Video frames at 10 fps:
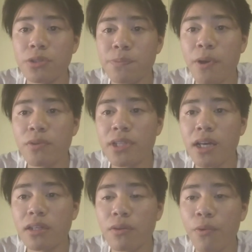Suppose
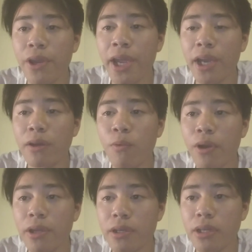that we hang
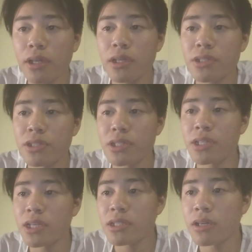away,
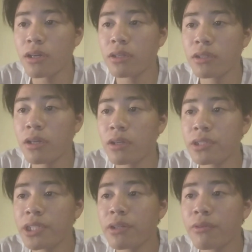such as an
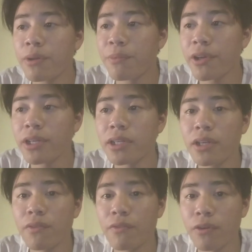ordinary brick,
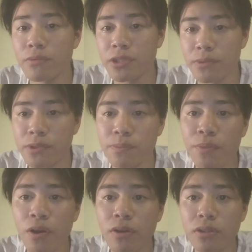from some
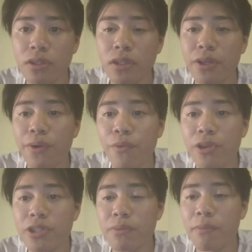support,
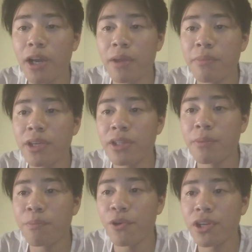which might be
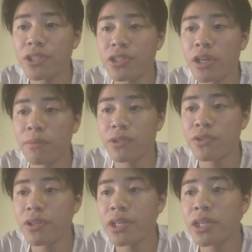the branch of a
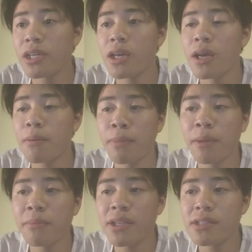tree
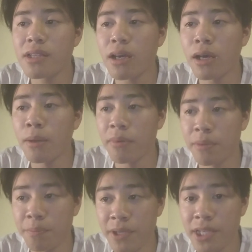by means of
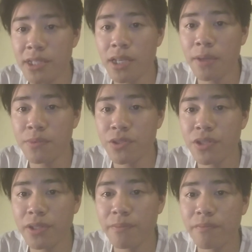a piece of
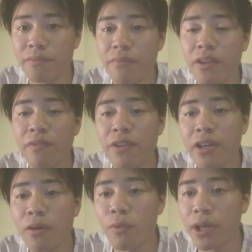string.
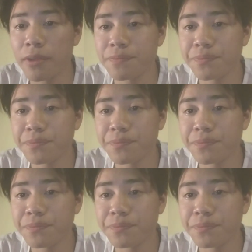Figure 1.